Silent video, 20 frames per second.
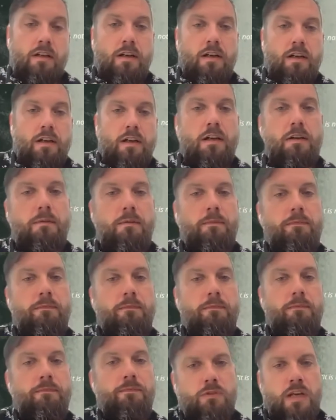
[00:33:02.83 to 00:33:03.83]

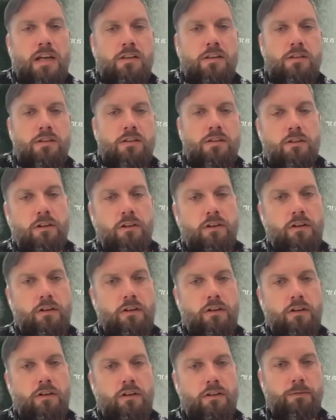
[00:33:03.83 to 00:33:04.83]
So actually you
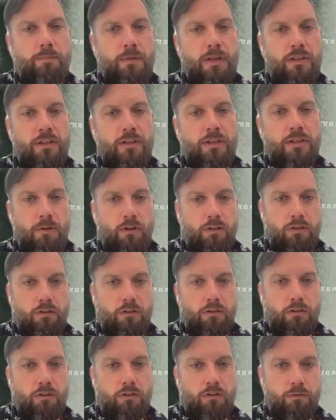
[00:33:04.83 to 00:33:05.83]
learn a lot about the
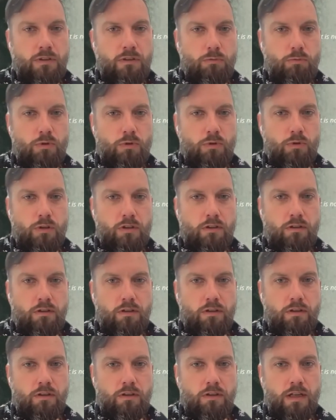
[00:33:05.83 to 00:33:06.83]
market also when you work
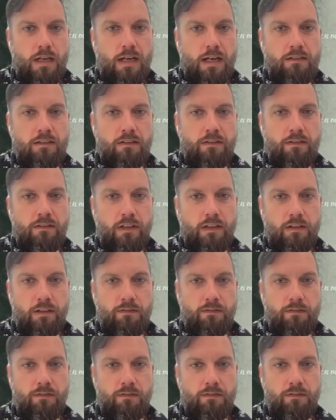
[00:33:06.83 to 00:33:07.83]
actively
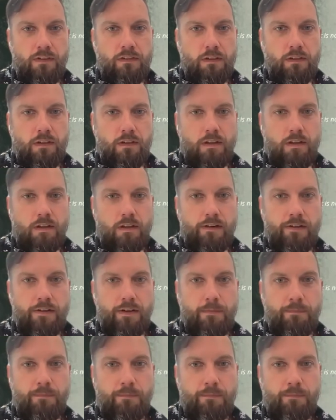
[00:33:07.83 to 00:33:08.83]
in this
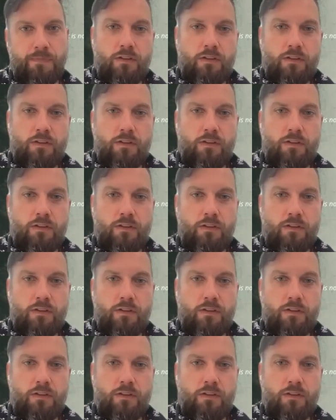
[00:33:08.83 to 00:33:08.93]
area.